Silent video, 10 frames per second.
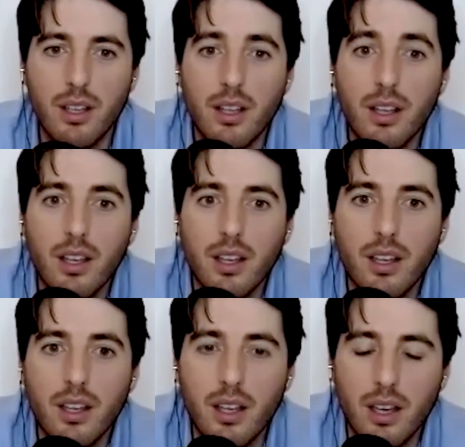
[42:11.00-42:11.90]

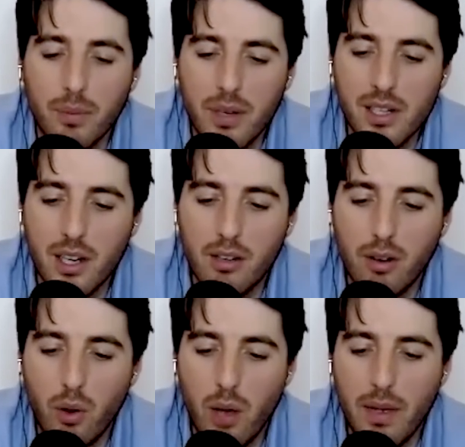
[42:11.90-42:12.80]
Oh, but he's going to
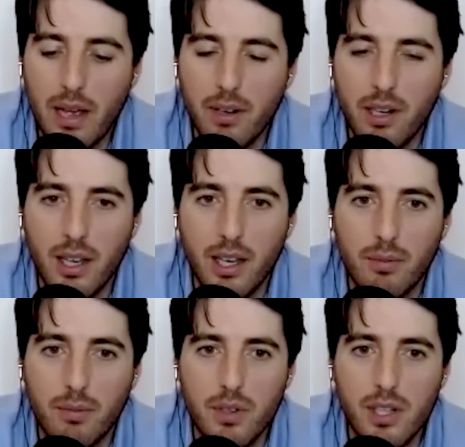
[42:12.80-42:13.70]
grow up having like
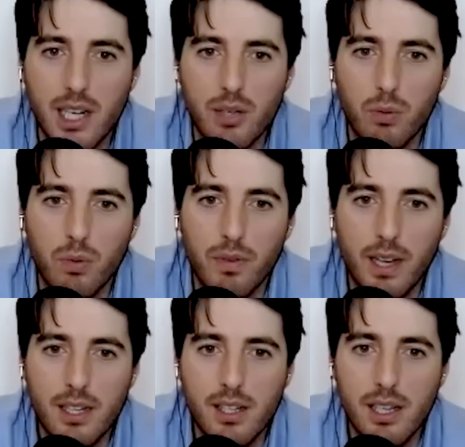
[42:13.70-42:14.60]
a sexual
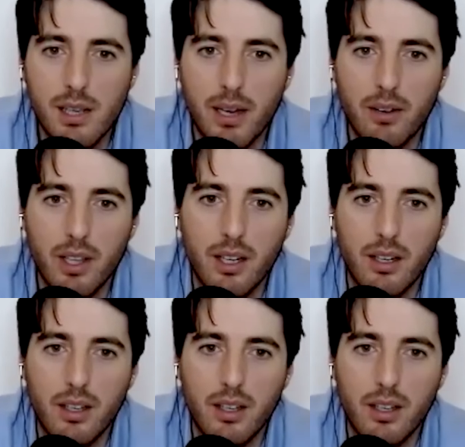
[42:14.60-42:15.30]
fantasy about that.